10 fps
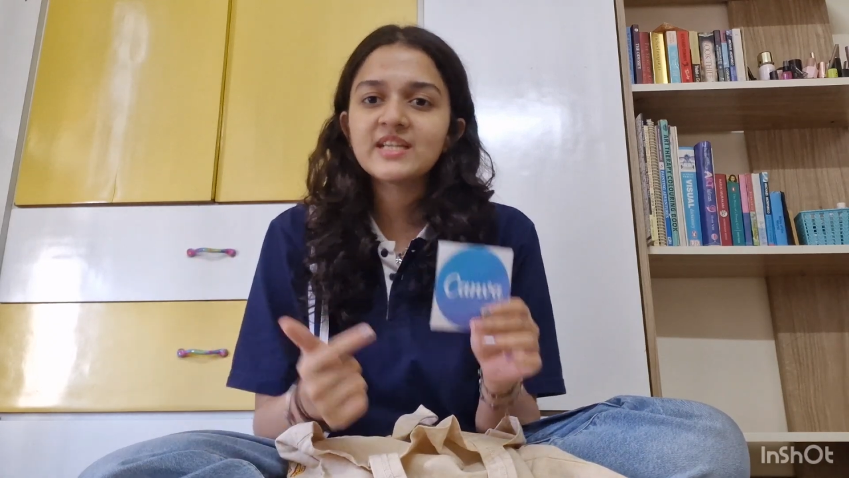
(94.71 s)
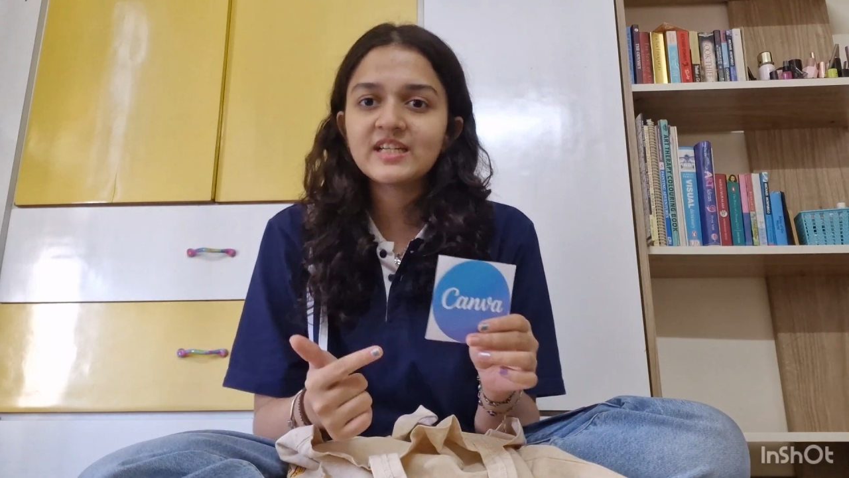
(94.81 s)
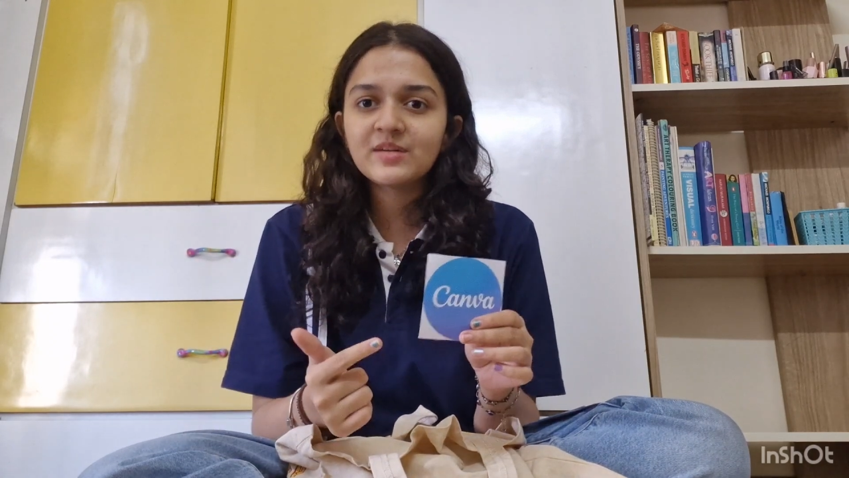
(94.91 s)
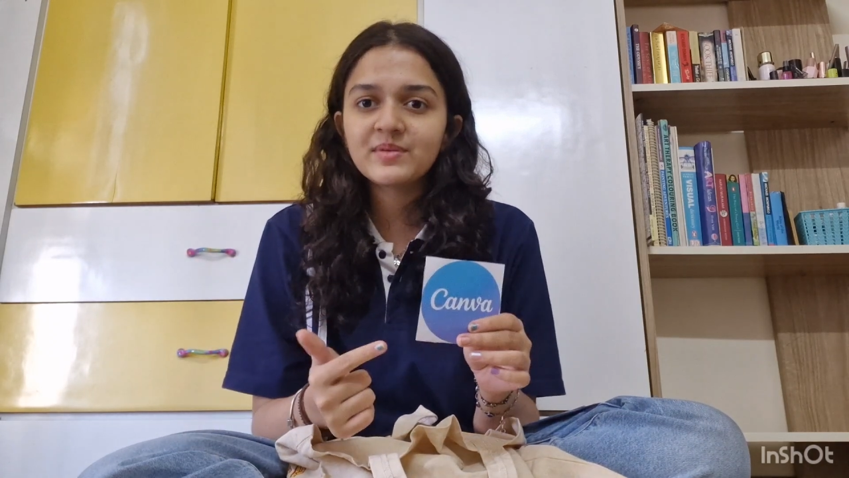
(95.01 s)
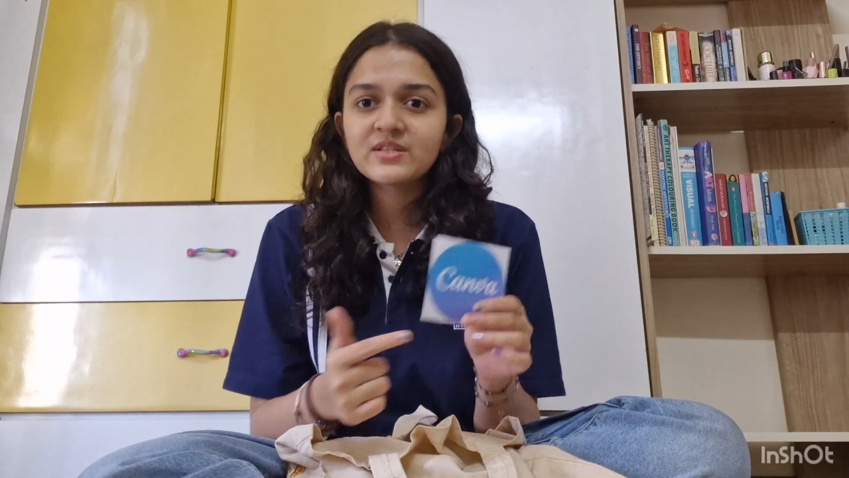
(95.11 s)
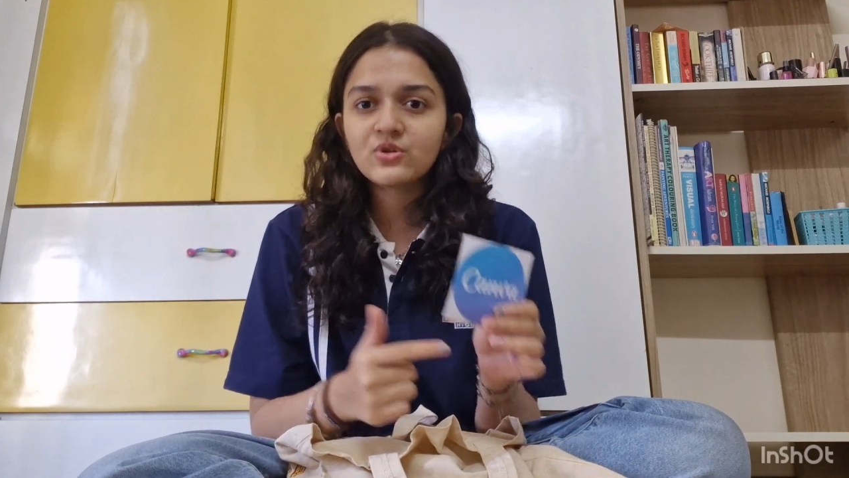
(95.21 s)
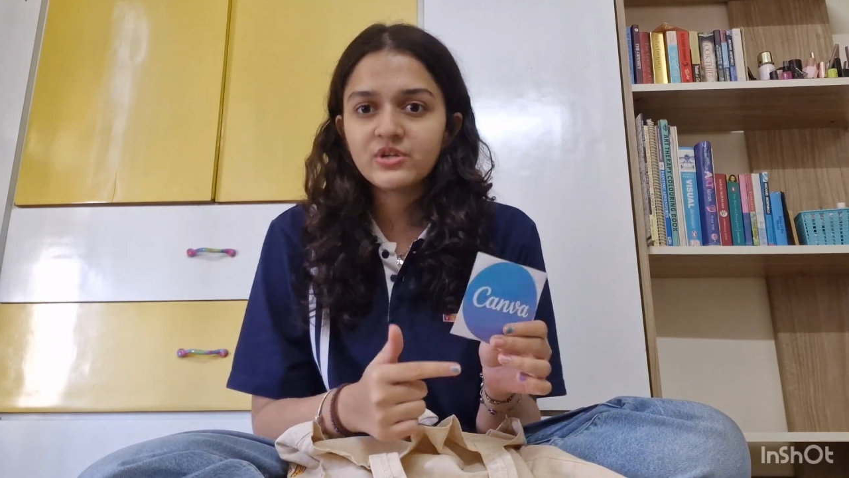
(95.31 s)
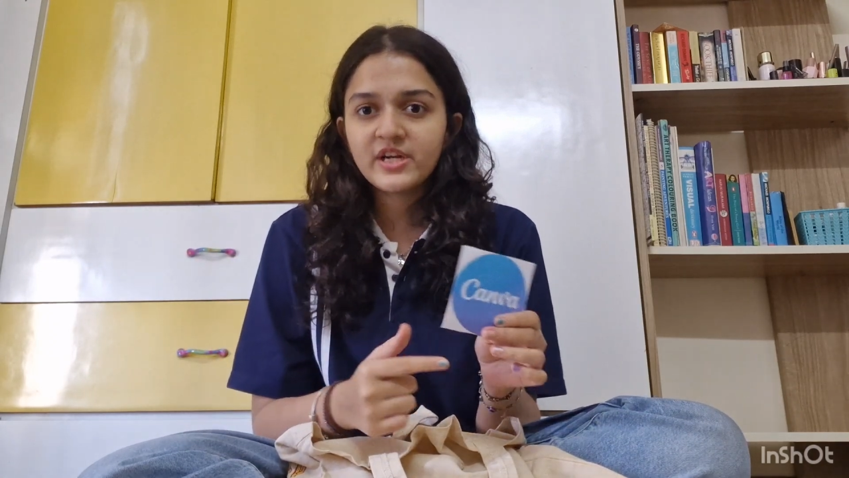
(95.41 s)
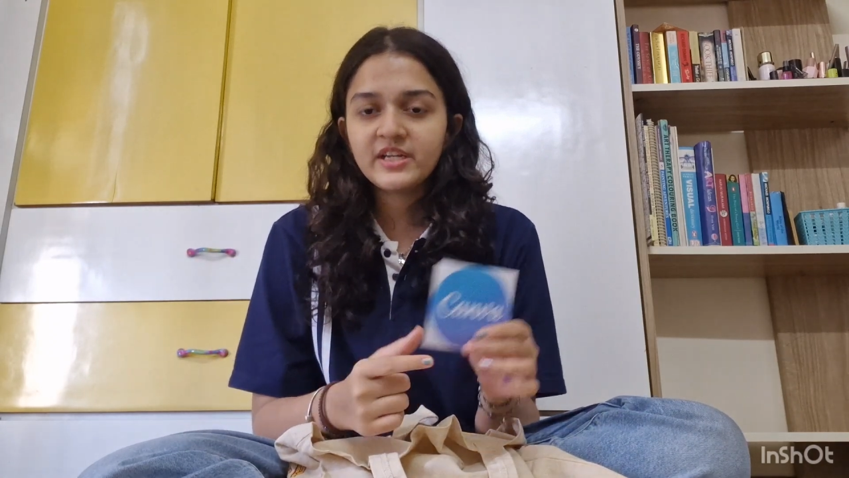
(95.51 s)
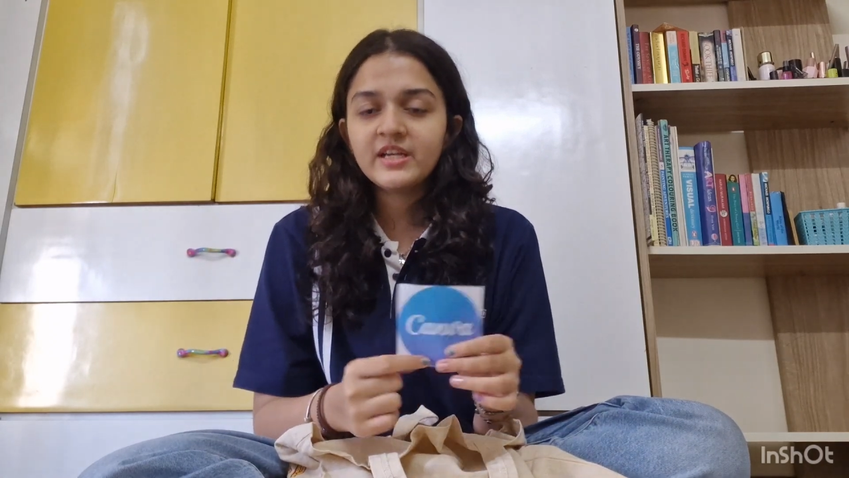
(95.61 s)
database
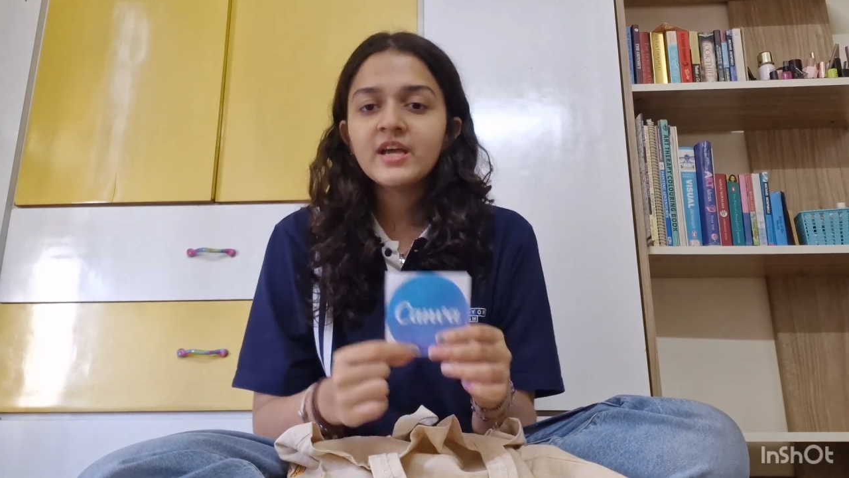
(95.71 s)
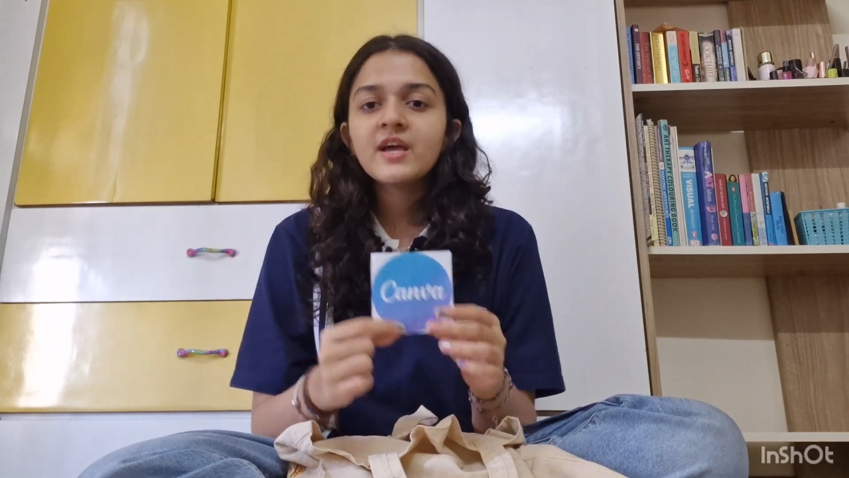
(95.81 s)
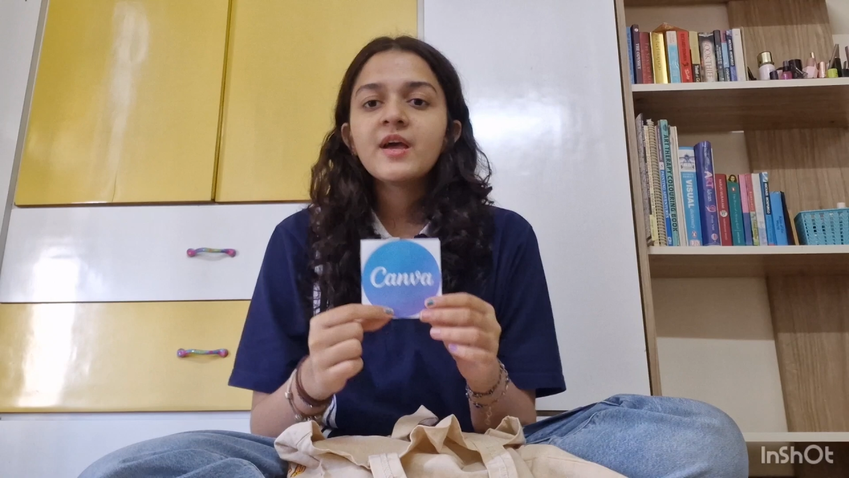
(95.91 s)
already,